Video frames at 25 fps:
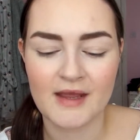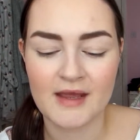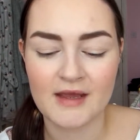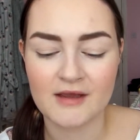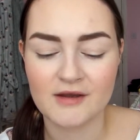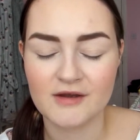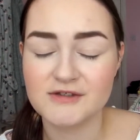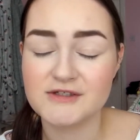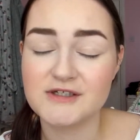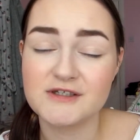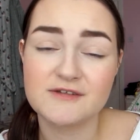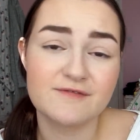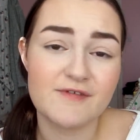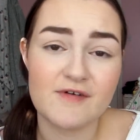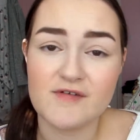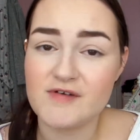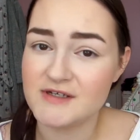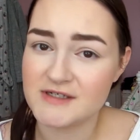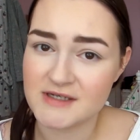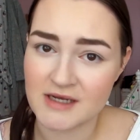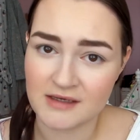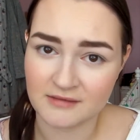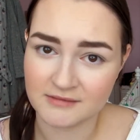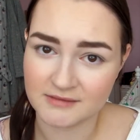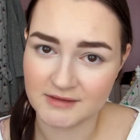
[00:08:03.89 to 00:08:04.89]
because she's very
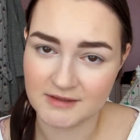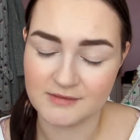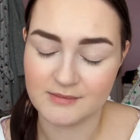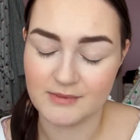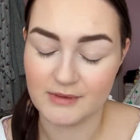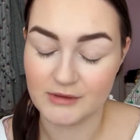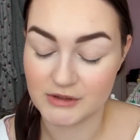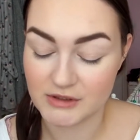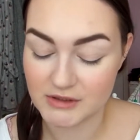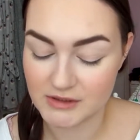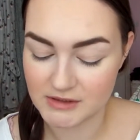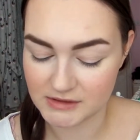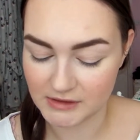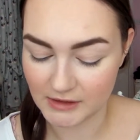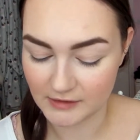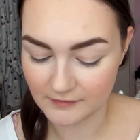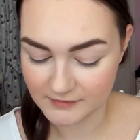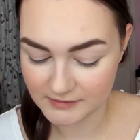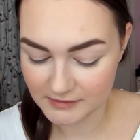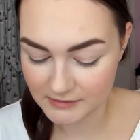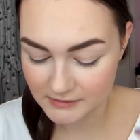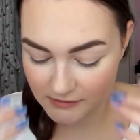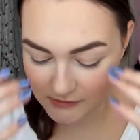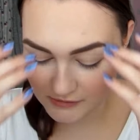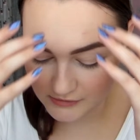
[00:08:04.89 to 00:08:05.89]
talented as well she deserves
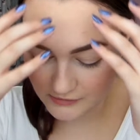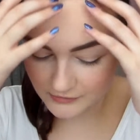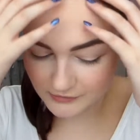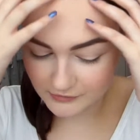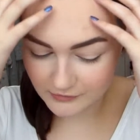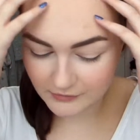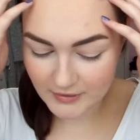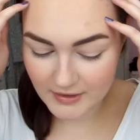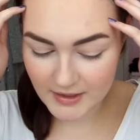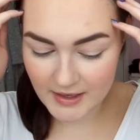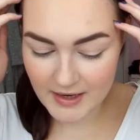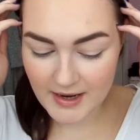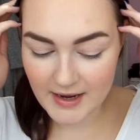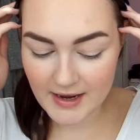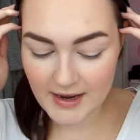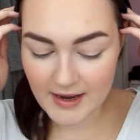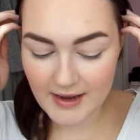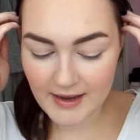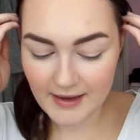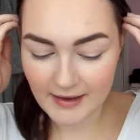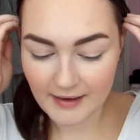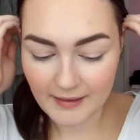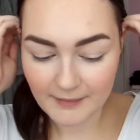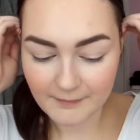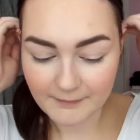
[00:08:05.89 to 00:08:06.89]
it so
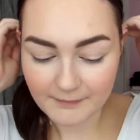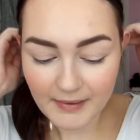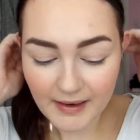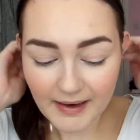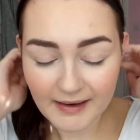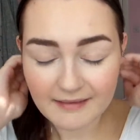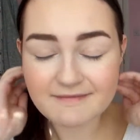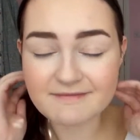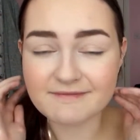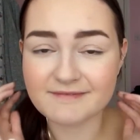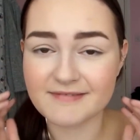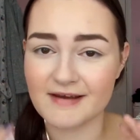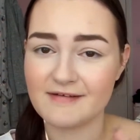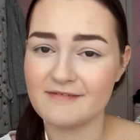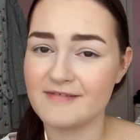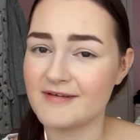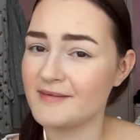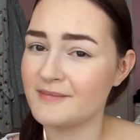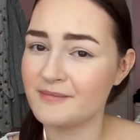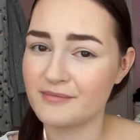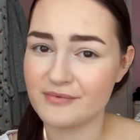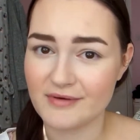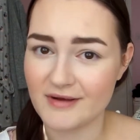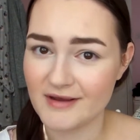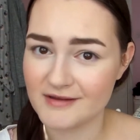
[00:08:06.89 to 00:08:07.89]
um i'm very
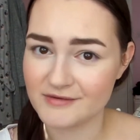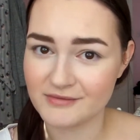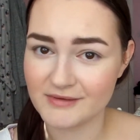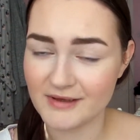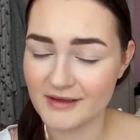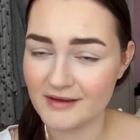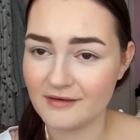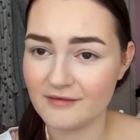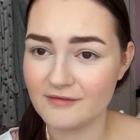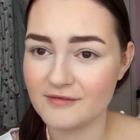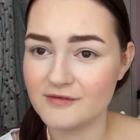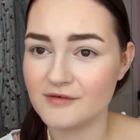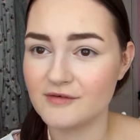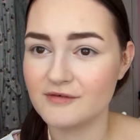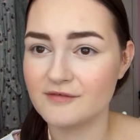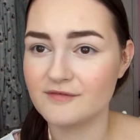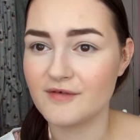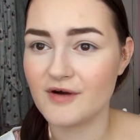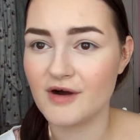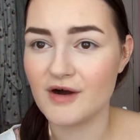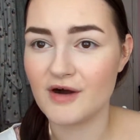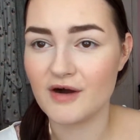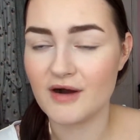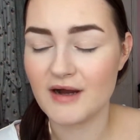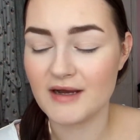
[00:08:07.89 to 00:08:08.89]
impressed with elf so
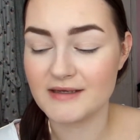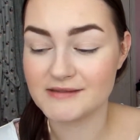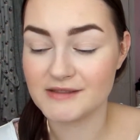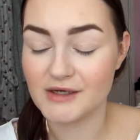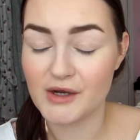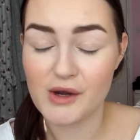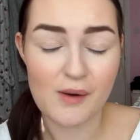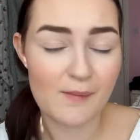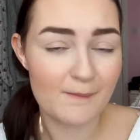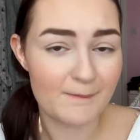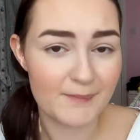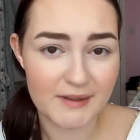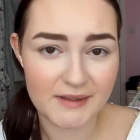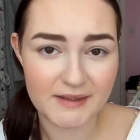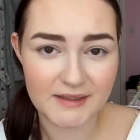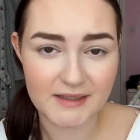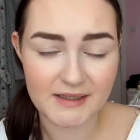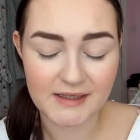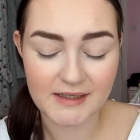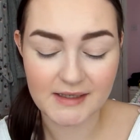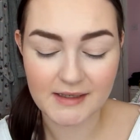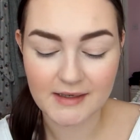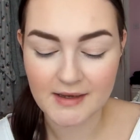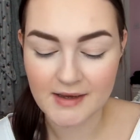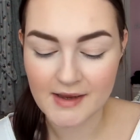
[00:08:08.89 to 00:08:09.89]
far as a
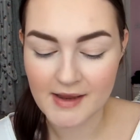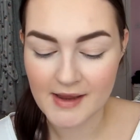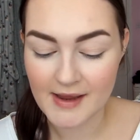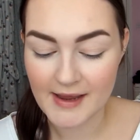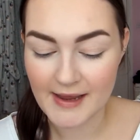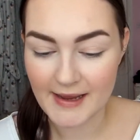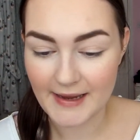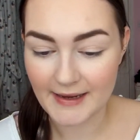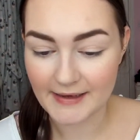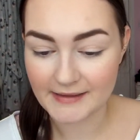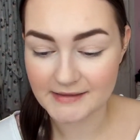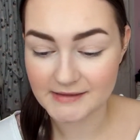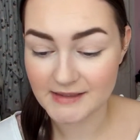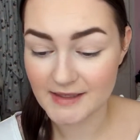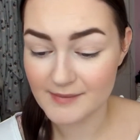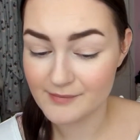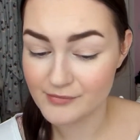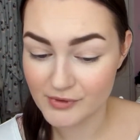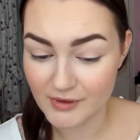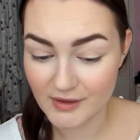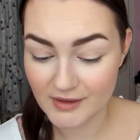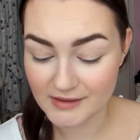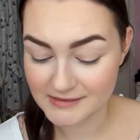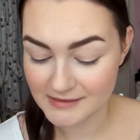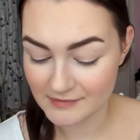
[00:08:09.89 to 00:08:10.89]
company and their
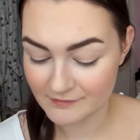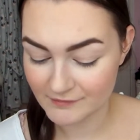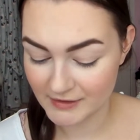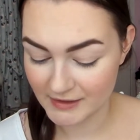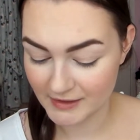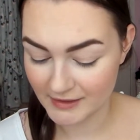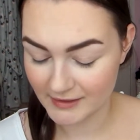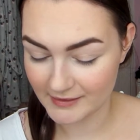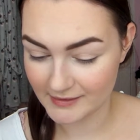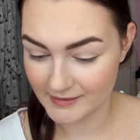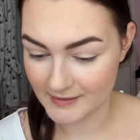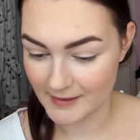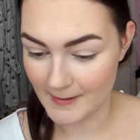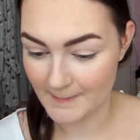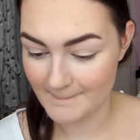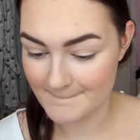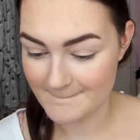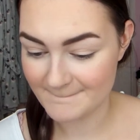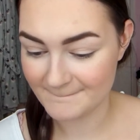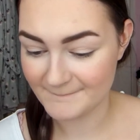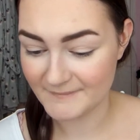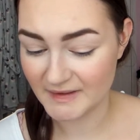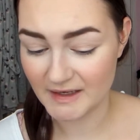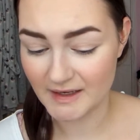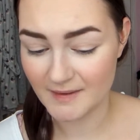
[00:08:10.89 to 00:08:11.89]
products i'm really liking
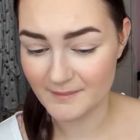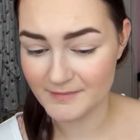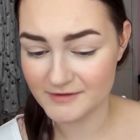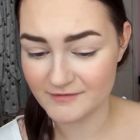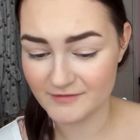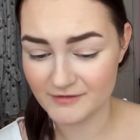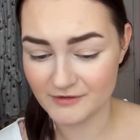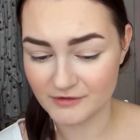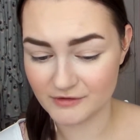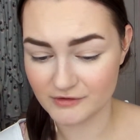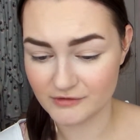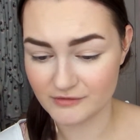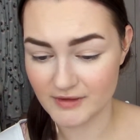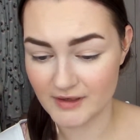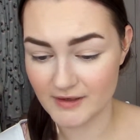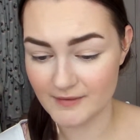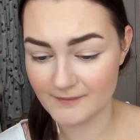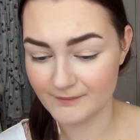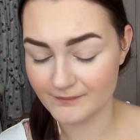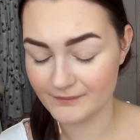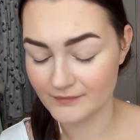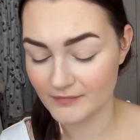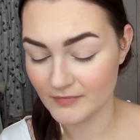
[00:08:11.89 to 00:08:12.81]
my lips feel great